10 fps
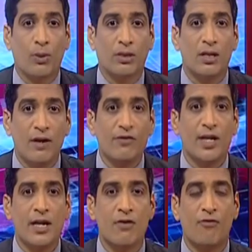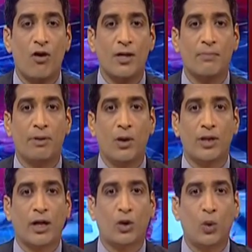with the Nifty falling
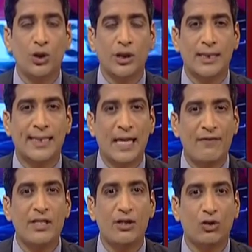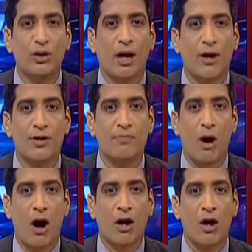below that crucial 7,300
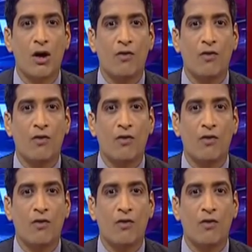mark